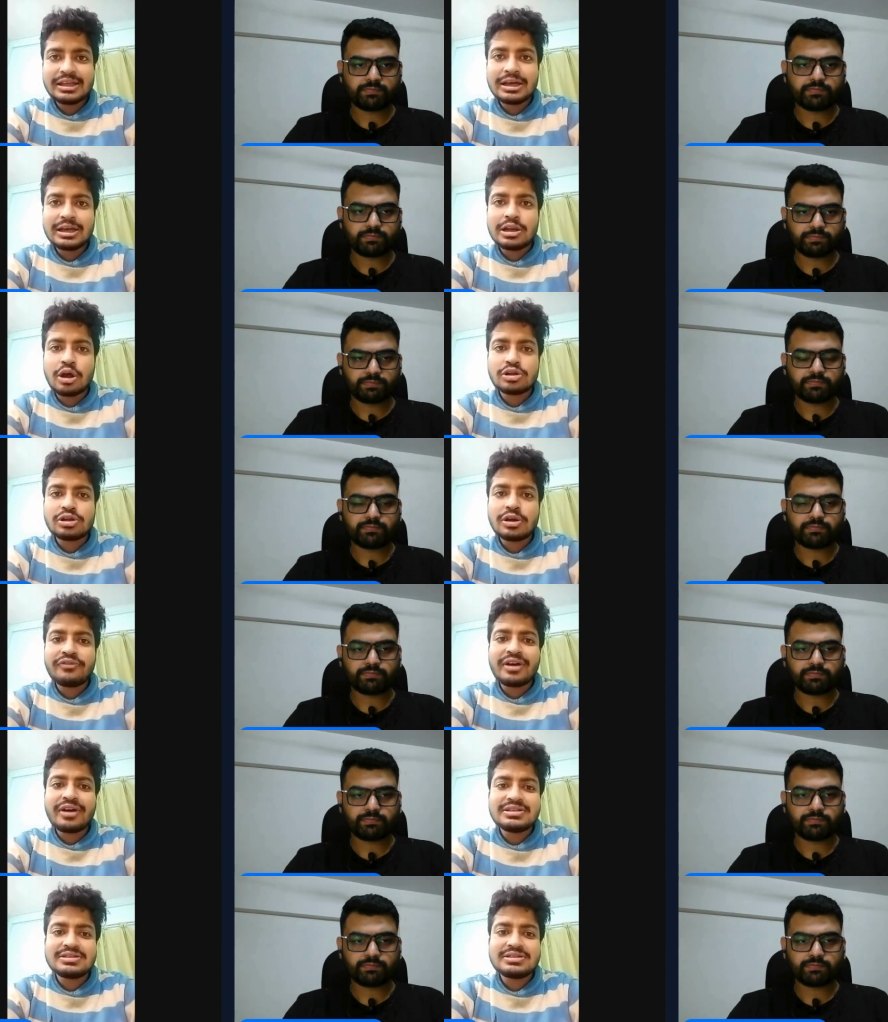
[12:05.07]
Speaker 1: I think a
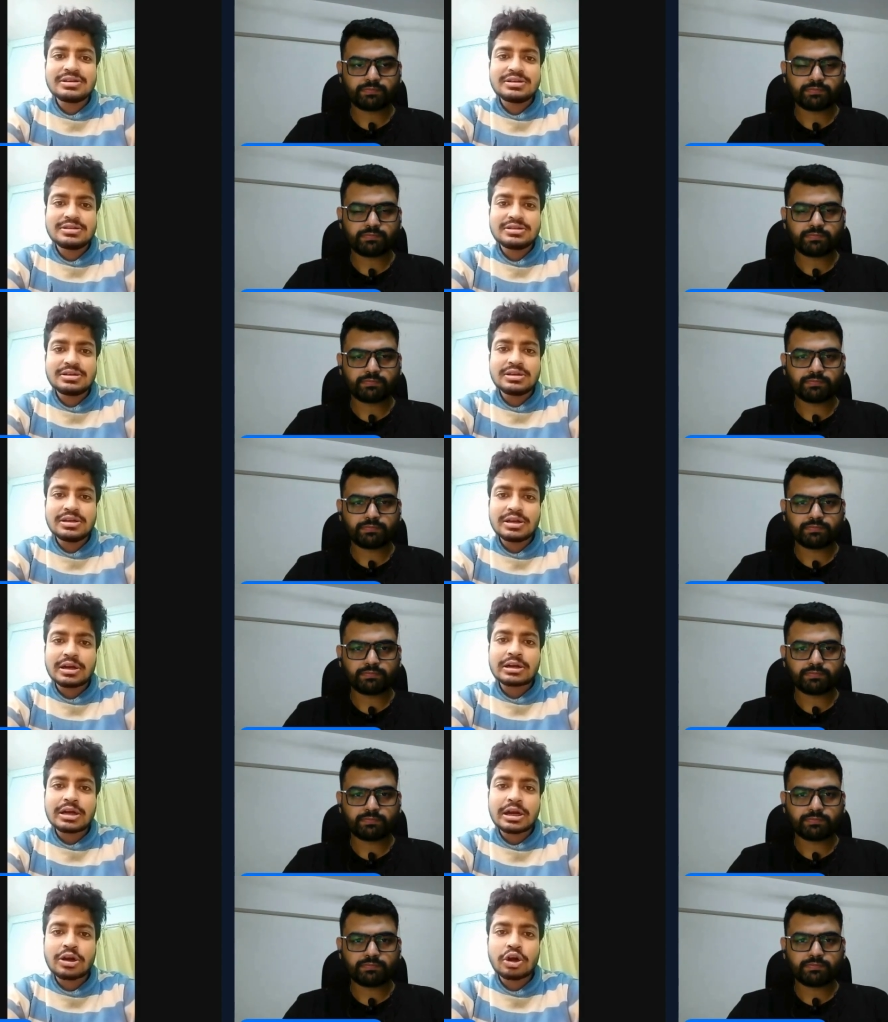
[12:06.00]
lot of answers
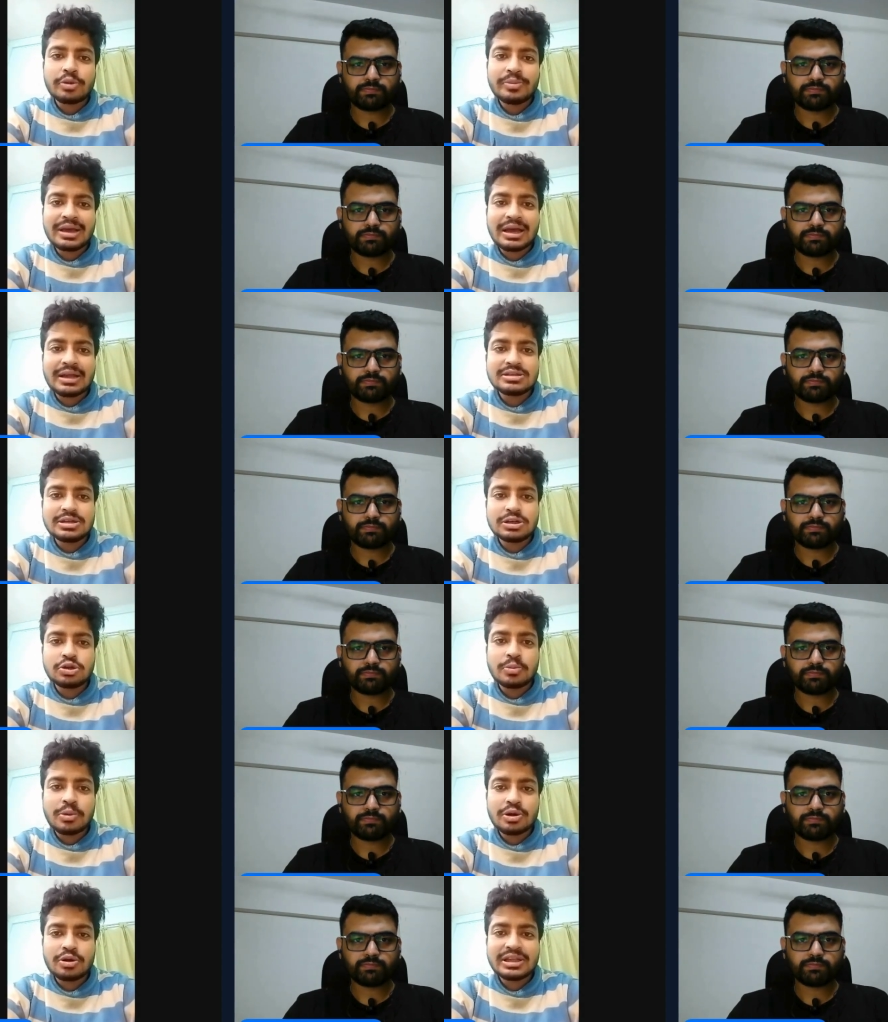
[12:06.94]
uh, are going to be
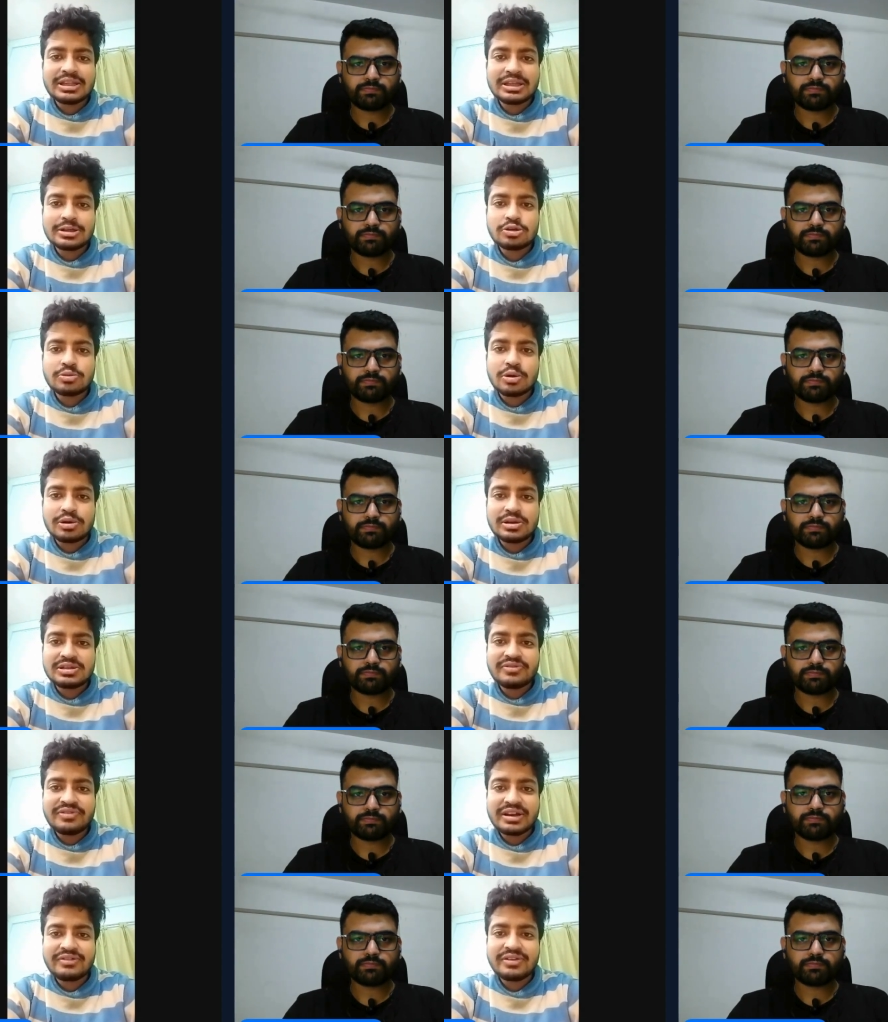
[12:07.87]
answered tomorrow. I think
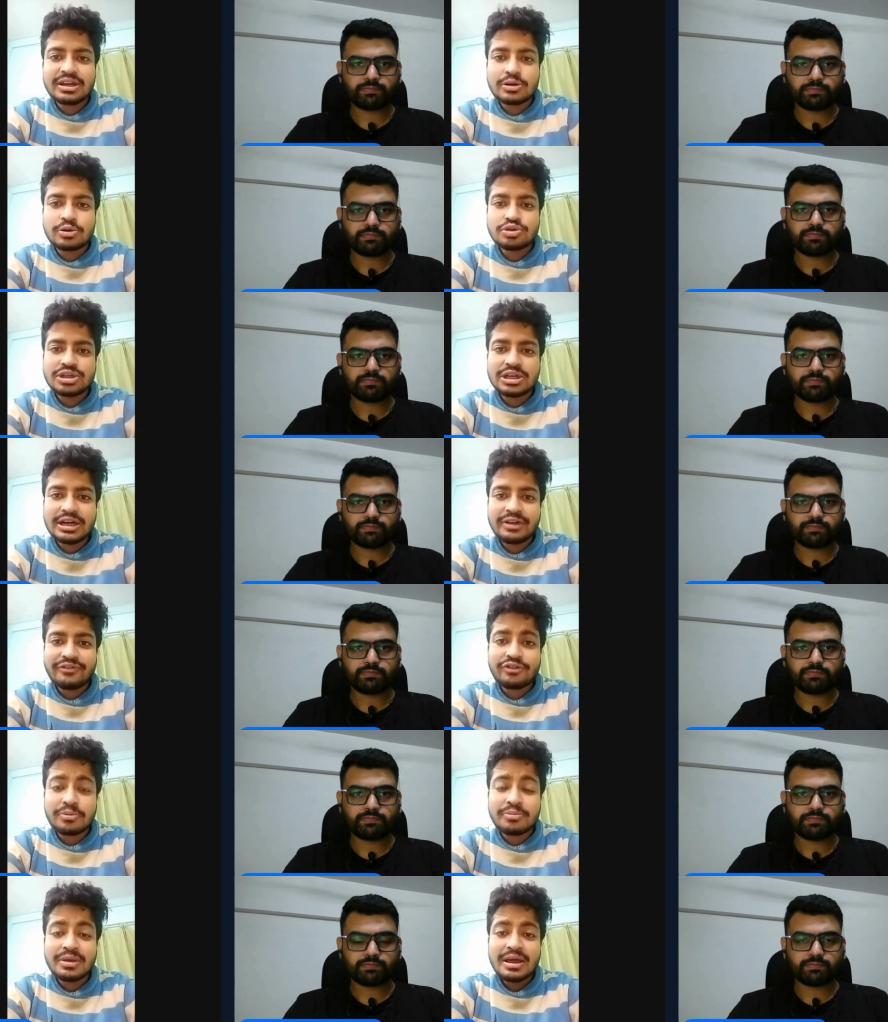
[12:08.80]
tomorrow is a very very
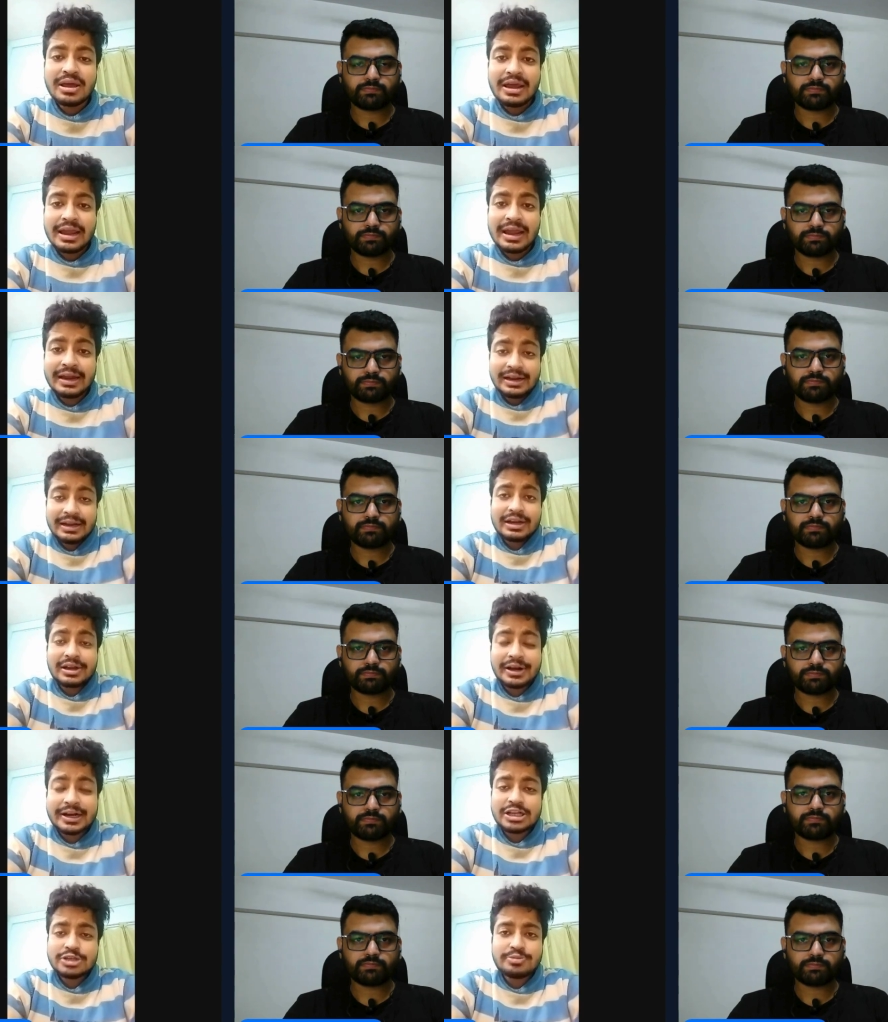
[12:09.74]
crucial day from
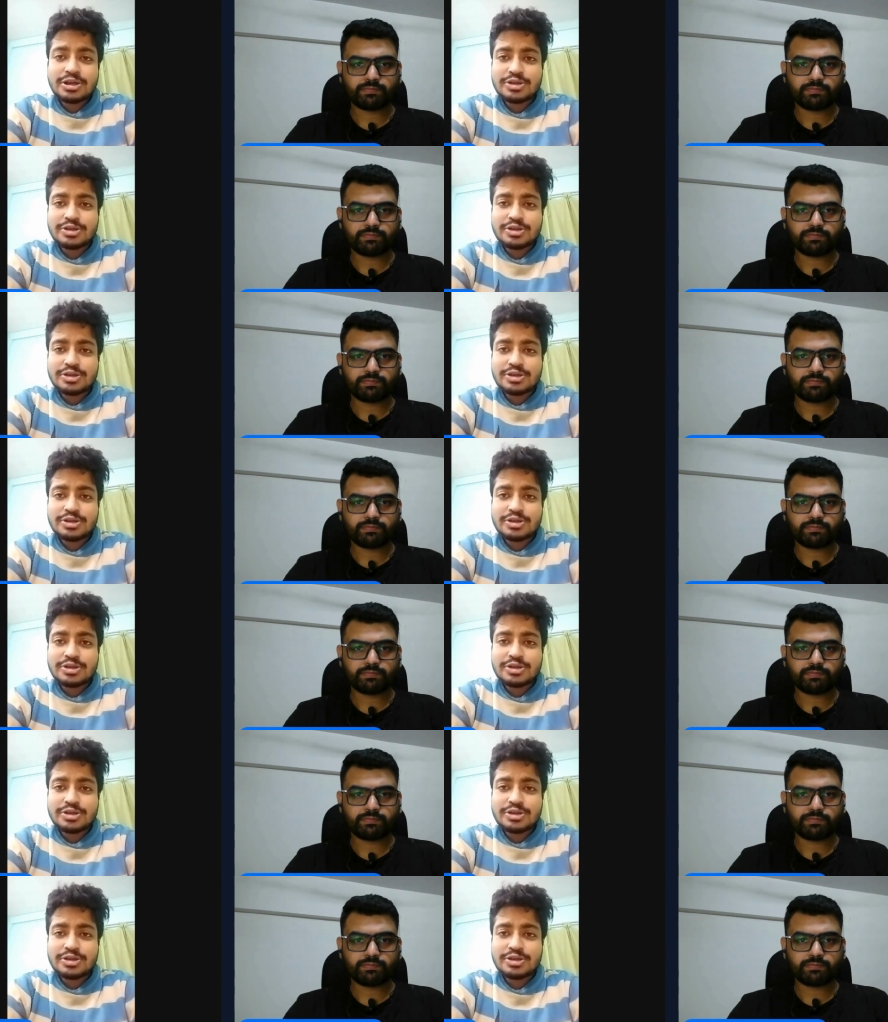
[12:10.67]
Indian cricket's